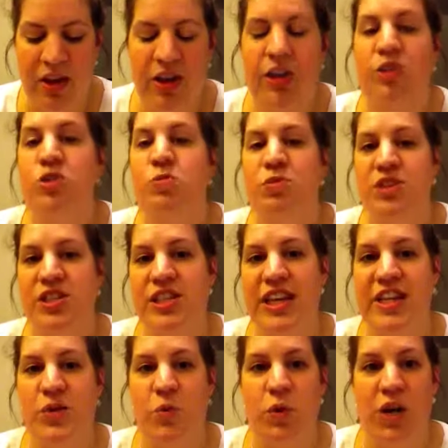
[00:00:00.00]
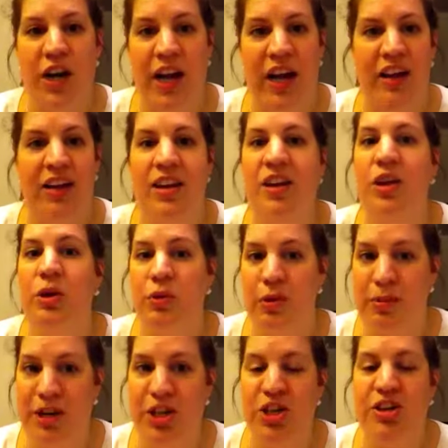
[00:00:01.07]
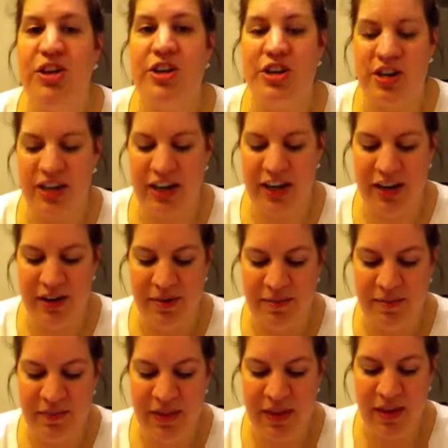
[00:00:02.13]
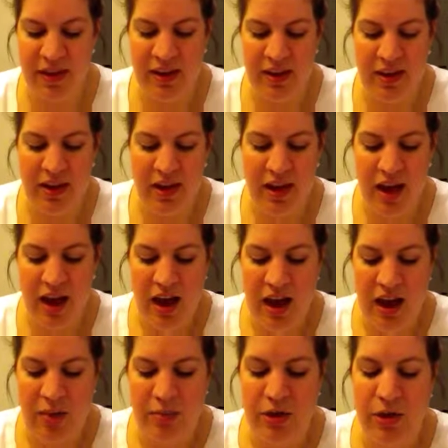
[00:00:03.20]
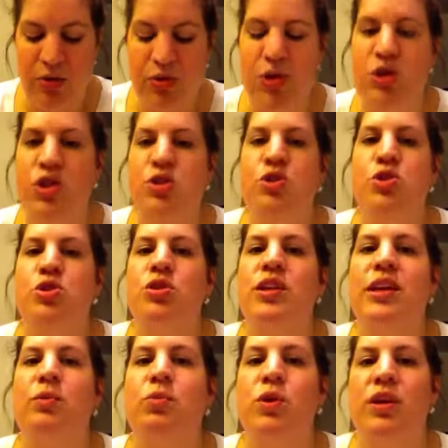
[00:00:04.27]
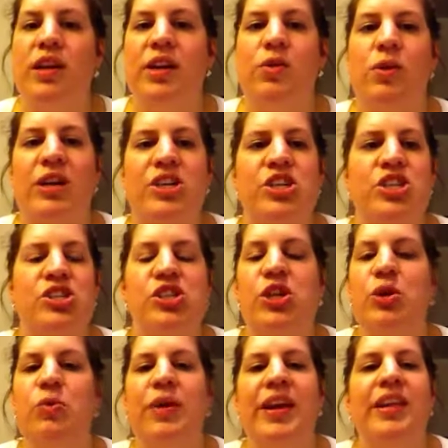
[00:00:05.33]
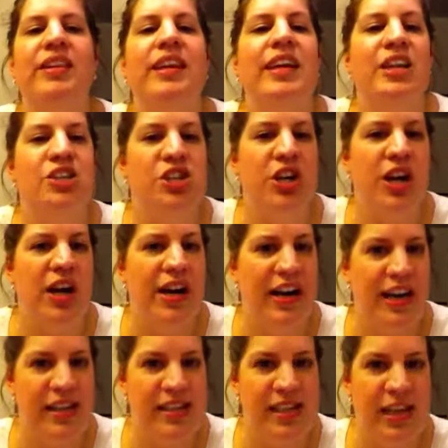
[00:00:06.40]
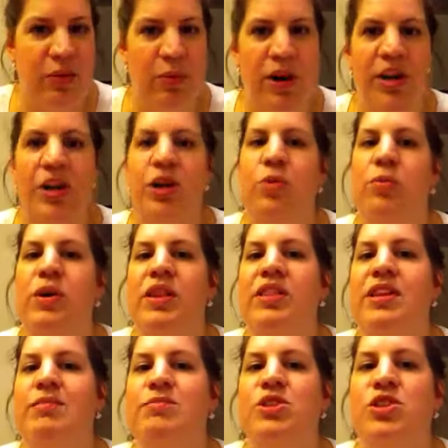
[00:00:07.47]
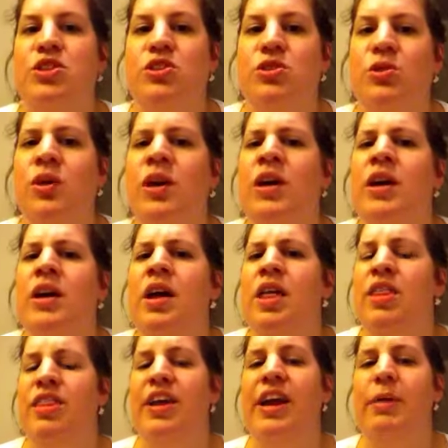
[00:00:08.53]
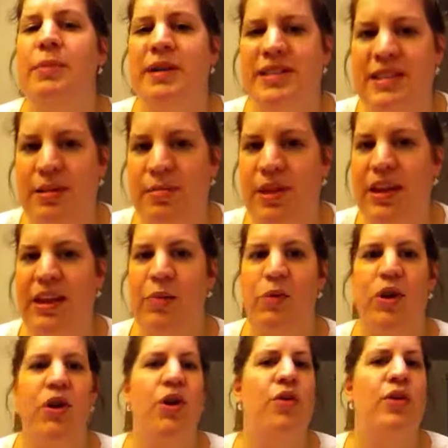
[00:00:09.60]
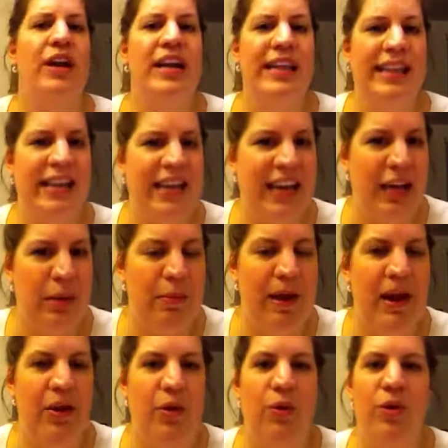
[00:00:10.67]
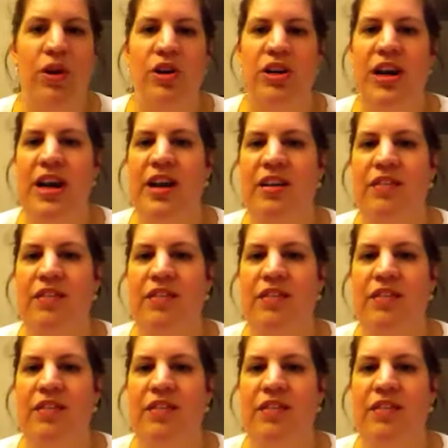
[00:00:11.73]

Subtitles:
Use precise wording. You want to make sure you're clear. Use neutrally worded questions. You don't want to lead your audience anywhere. You don't want them to think about something they weren't already thinking about, or kind